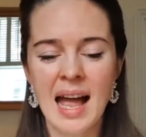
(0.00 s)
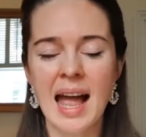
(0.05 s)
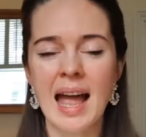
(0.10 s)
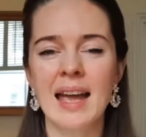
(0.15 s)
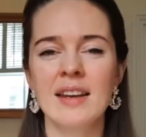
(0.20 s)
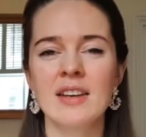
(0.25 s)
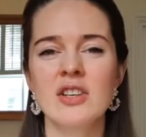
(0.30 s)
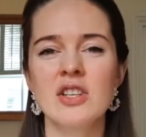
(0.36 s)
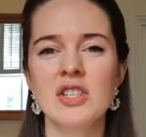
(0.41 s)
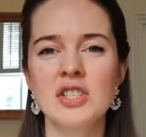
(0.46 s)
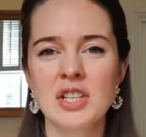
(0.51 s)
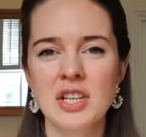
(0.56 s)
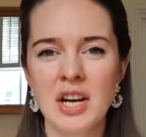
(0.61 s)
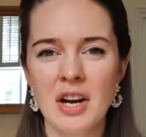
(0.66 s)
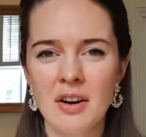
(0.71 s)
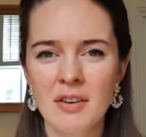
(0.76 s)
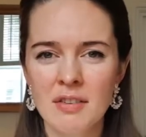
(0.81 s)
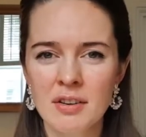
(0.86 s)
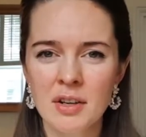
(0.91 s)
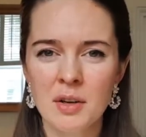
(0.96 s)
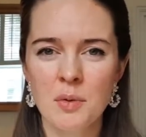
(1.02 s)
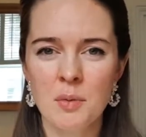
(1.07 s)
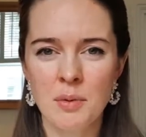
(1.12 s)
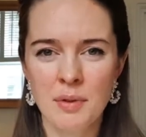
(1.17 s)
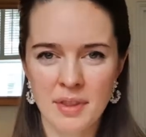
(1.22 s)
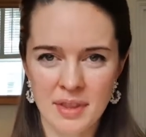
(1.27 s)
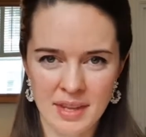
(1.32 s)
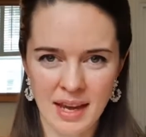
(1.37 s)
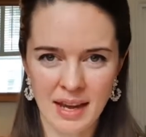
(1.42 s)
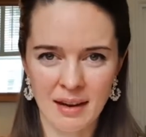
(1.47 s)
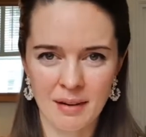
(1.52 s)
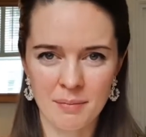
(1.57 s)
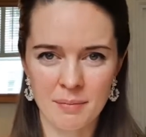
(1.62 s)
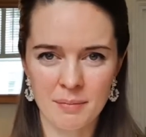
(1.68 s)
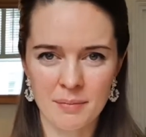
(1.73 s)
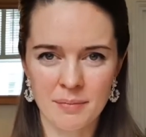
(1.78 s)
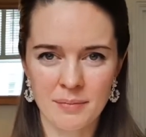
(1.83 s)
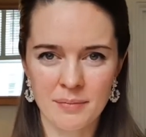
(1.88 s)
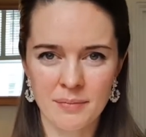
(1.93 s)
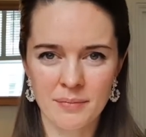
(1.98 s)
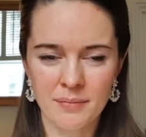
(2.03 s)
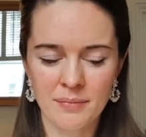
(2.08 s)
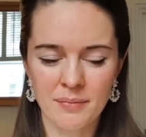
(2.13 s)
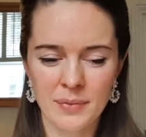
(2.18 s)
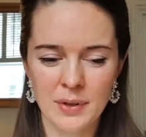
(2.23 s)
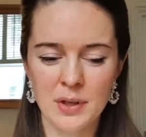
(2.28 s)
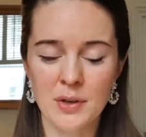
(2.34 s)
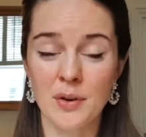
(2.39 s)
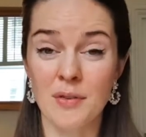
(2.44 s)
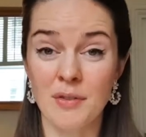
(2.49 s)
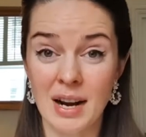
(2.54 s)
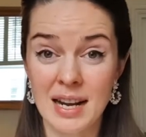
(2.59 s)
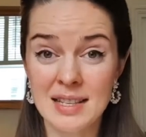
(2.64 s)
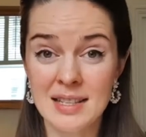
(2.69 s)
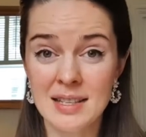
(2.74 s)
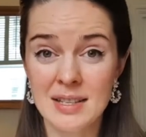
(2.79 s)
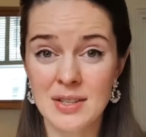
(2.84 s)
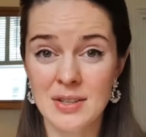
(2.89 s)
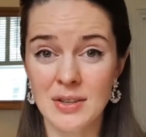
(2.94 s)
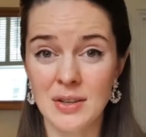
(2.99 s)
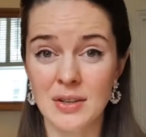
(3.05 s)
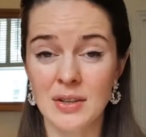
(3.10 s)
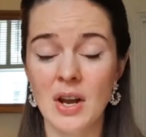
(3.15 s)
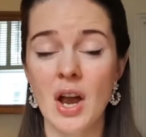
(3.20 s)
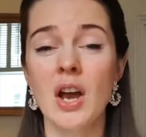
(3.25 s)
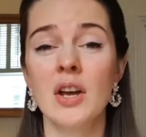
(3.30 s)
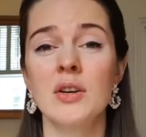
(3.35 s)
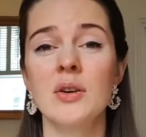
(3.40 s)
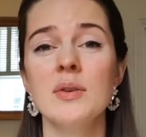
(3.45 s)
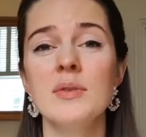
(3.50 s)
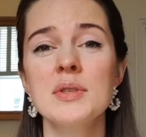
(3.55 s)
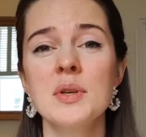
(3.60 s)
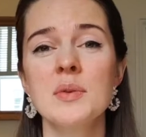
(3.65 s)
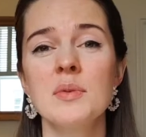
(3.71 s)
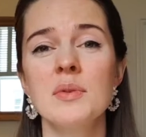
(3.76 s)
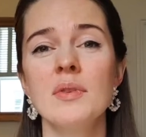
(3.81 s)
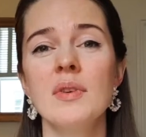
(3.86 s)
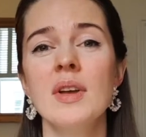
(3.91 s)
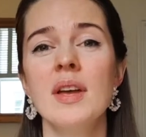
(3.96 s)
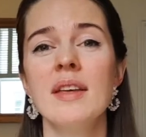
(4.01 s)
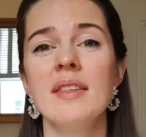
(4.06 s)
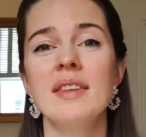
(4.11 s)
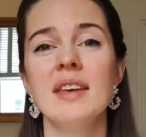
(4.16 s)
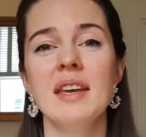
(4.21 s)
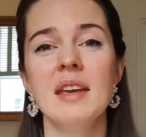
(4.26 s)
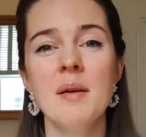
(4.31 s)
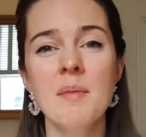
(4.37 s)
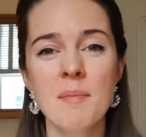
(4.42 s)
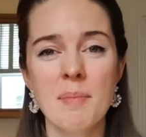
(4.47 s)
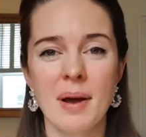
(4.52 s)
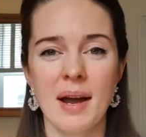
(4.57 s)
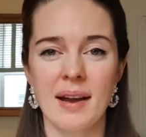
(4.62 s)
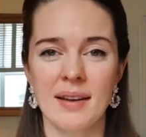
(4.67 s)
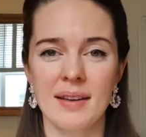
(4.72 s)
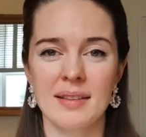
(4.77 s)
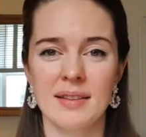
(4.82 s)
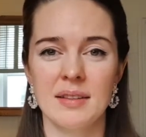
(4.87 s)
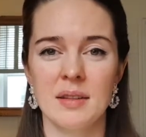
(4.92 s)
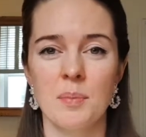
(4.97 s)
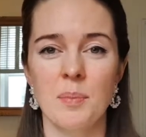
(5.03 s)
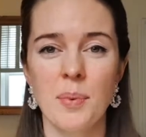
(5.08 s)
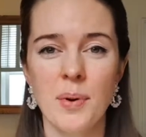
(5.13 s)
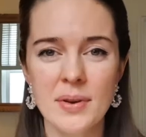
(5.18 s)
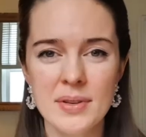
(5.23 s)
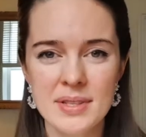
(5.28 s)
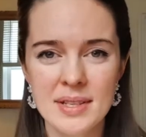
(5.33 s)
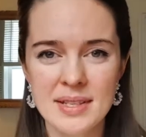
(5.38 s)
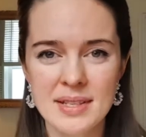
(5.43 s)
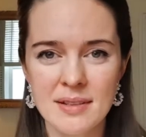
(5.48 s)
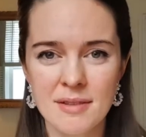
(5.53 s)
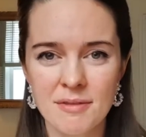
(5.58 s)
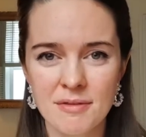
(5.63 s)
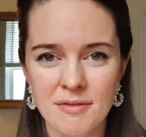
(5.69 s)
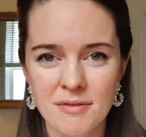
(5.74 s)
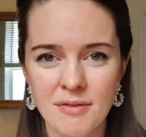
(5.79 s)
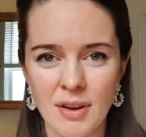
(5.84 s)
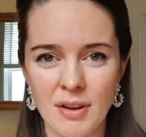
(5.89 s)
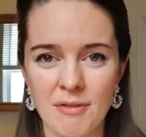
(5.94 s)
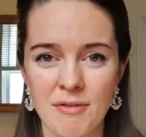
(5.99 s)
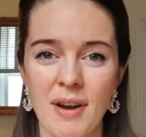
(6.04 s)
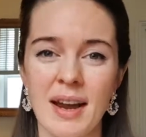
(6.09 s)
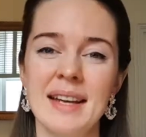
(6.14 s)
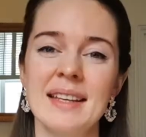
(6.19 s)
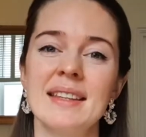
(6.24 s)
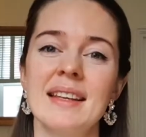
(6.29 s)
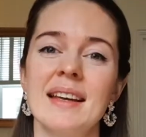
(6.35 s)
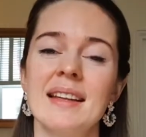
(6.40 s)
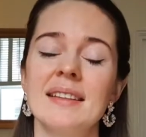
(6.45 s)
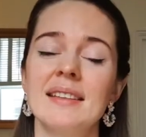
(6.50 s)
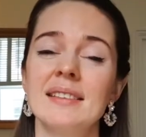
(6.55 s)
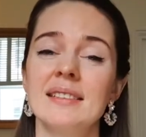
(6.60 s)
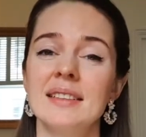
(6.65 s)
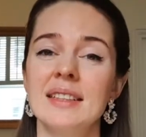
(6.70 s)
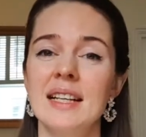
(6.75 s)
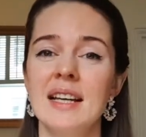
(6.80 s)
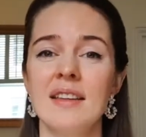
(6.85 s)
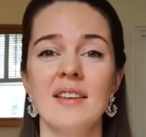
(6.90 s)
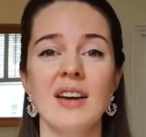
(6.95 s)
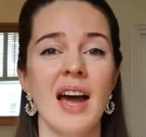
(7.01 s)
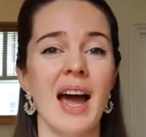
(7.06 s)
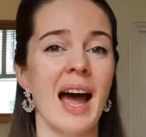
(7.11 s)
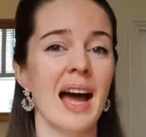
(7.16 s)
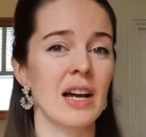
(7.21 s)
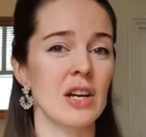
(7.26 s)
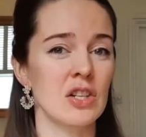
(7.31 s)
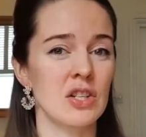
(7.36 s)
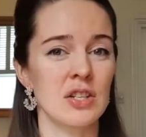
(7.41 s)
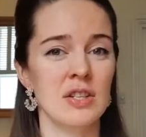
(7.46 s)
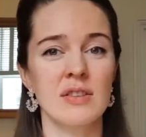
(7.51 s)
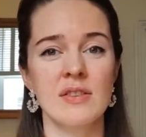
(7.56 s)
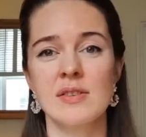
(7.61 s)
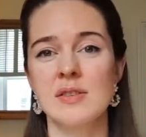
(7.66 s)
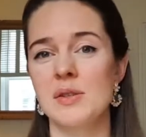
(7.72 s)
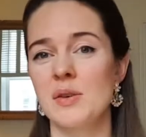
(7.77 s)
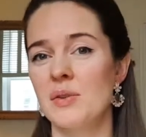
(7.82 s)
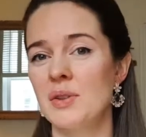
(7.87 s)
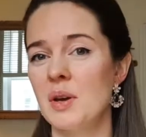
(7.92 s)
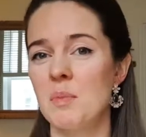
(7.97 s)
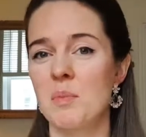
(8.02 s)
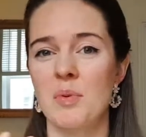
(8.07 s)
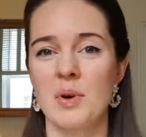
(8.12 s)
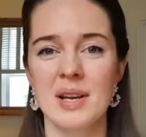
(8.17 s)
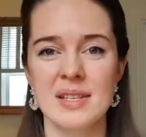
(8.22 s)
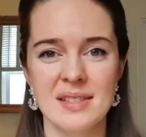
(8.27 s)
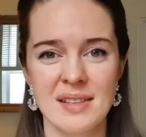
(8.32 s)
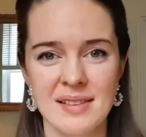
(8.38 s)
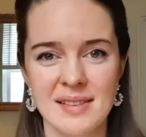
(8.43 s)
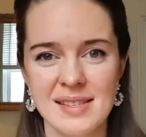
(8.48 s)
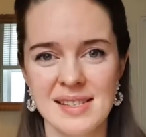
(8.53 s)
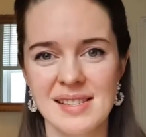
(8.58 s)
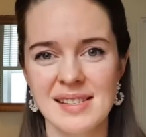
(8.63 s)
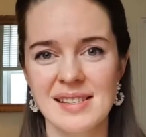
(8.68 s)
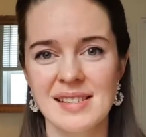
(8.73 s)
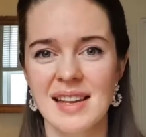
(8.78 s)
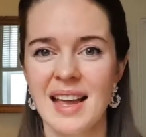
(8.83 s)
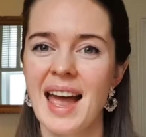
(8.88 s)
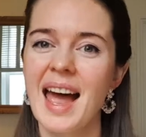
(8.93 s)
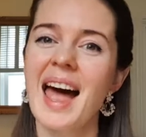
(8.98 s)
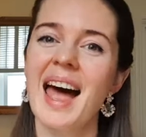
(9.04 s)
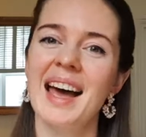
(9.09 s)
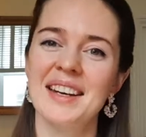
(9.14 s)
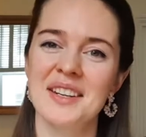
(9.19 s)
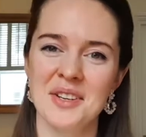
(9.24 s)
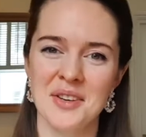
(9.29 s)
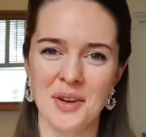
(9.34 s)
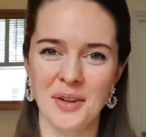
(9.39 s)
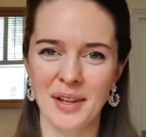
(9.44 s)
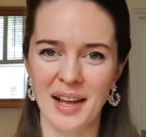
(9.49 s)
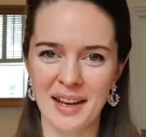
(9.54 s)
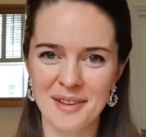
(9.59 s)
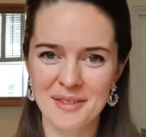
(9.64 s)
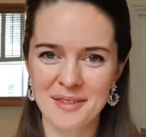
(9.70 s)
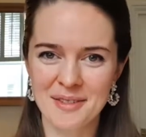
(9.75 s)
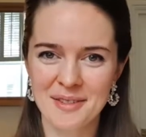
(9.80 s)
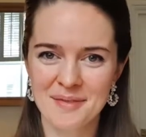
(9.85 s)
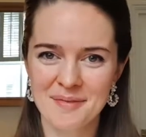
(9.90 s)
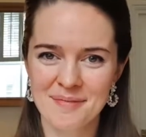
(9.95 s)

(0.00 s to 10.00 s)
and sharing with them your gratitude and also the impact, the positive effect that their actions or their presence had on your life.